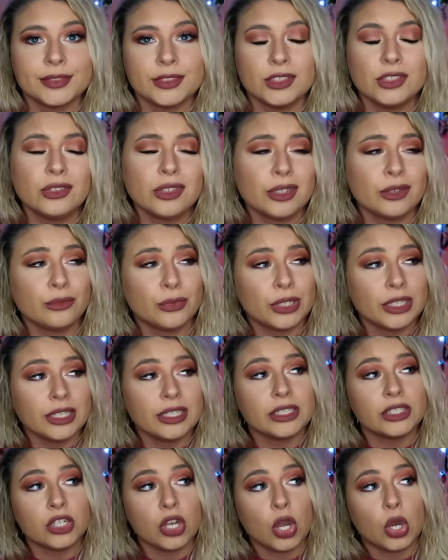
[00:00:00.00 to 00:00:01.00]
You can really
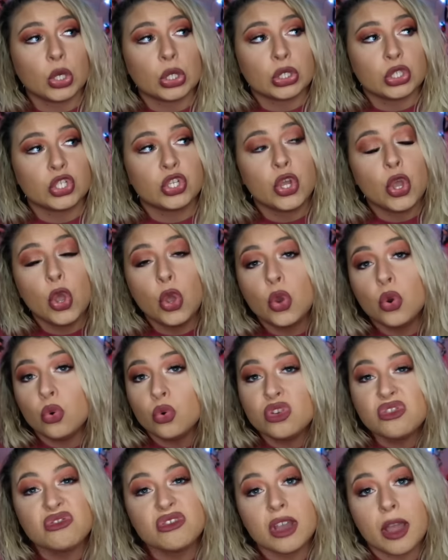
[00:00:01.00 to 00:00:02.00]
talk to,
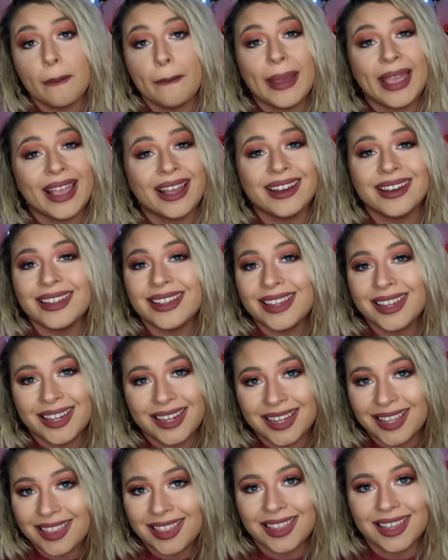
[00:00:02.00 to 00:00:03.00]
you can command
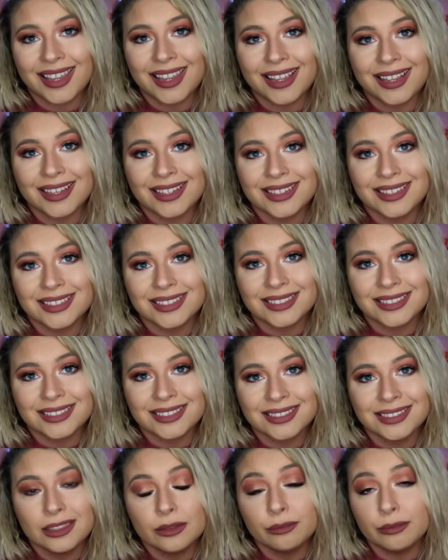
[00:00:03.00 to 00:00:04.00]
anything
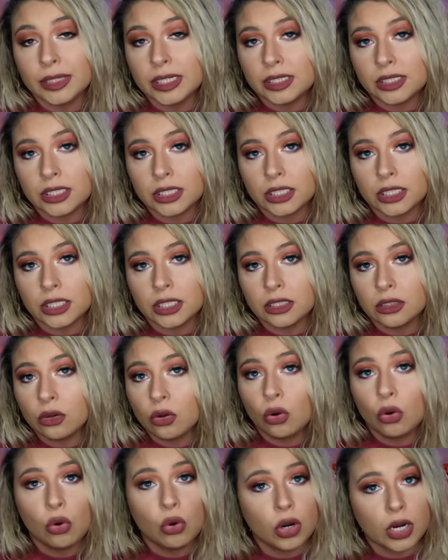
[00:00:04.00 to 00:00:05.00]
mentally
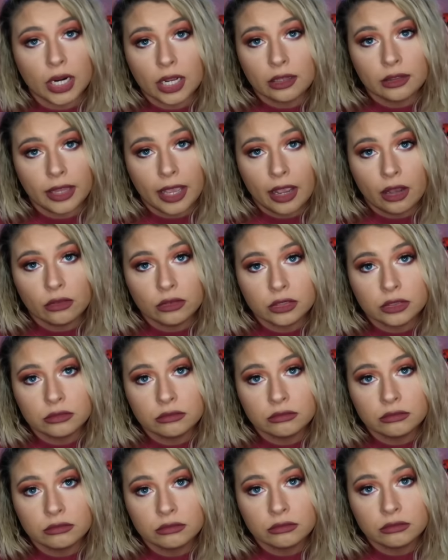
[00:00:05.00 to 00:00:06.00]
or out loud
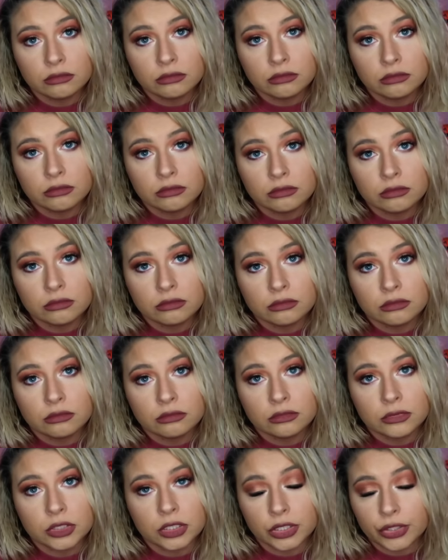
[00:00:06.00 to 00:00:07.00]

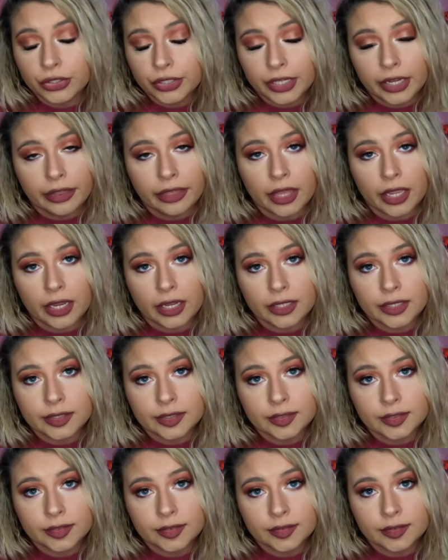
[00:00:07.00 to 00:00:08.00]
decree a thing,
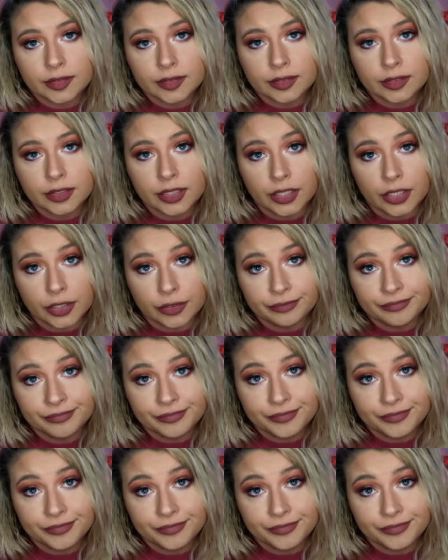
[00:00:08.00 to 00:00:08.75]
you know?